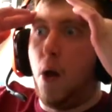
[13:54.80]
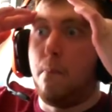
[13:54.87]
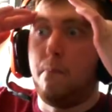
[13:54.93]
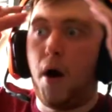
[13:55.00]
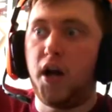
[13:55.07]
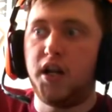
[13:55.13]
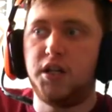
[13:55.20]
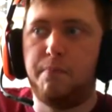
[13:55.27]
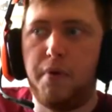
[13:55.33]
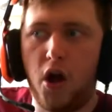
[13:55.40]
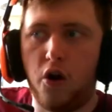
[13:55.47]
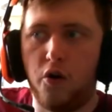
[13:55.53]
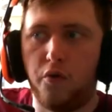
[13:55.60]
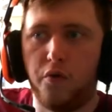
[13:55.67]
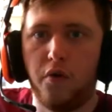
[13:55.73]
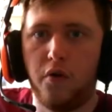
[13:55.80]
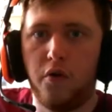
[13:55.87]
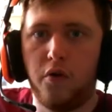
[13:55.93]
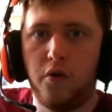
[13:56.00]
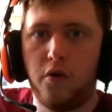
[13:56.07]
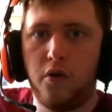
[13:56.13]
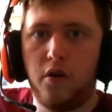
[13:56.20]
Mind blown.
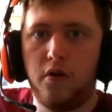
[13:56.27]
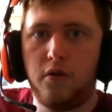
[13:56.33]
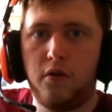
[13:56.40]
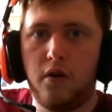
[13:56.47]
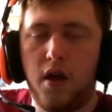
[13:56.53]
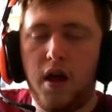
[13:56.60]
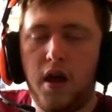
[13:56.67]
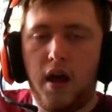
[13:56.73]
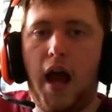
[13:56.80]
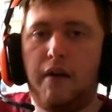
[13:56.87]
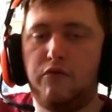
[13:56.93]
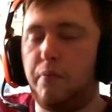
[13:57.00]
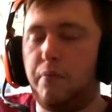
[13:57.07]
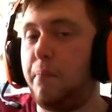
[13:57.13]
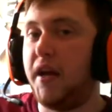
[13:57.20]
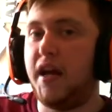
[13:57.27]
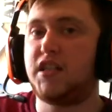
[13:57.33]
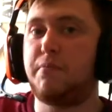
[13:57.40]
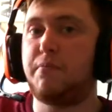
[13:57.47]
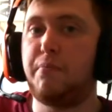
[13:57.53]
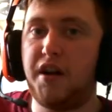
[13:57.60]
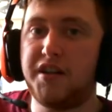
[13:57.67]
And with
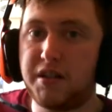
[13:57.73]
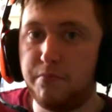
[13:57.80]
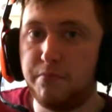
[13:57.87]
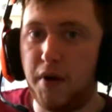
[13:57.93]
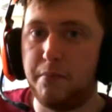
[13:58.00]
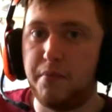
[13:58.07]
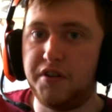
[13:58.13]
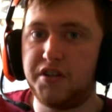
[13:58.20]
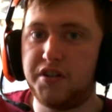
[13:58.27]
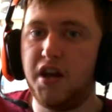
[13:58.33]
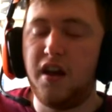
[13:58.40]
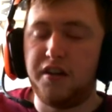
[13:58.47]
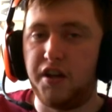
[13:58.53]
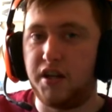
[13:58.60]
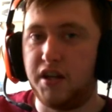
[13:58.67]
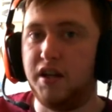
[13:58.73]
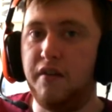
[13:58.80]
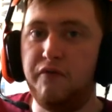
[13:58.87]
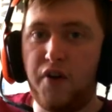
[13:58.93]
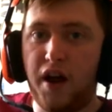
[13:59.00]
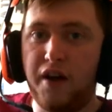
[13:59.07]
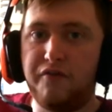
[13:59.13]
PS Plus members, you can
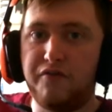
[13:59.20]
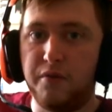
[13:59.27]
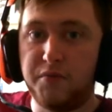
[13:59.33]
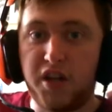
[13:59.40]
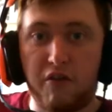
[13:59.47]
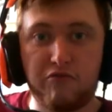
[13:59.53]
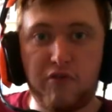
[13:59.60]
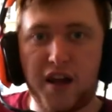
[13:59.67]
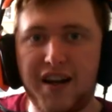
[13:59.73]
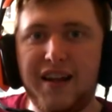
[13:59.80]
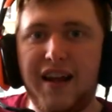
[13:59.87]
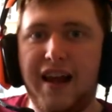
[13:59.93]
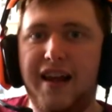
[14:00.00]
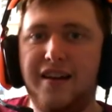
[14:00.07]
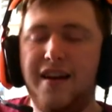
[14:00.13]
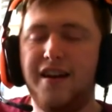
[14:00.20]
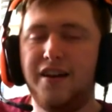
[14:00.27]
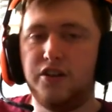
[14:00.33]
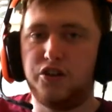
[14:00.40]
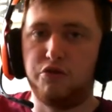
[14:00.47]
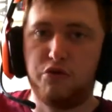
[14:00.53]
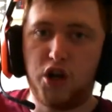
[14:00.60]
invite them directly in
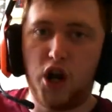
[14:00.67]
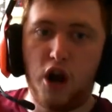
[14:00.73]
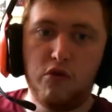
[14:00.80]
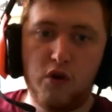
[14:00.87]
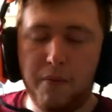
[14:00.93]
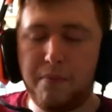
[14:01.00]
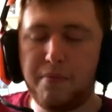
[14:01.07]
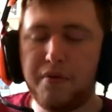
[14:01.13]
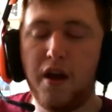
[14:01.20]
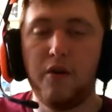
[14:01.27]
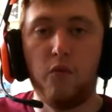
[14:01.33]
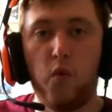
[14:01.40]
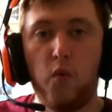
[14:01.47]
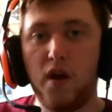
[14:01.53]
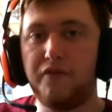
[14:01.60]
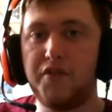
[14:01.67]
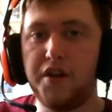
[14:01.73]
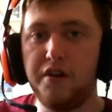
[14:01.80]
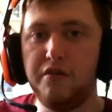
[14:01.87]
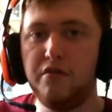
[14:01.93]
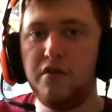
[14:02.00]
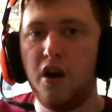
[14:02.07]
to co-op with
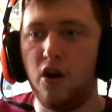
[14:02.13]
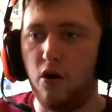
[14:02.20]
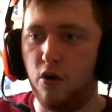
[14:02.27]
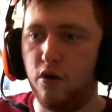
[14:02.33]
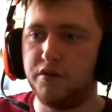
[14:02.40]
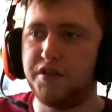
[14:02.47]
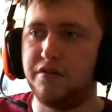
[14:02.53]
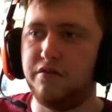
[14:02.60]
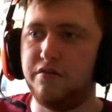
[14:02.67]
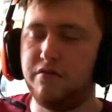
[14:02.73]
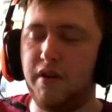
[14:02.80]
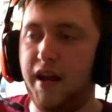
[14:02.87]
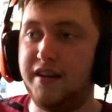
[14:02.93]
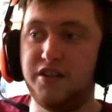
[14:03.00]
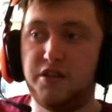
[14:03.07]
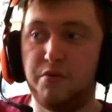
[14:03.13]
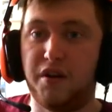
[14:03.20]
you, or into a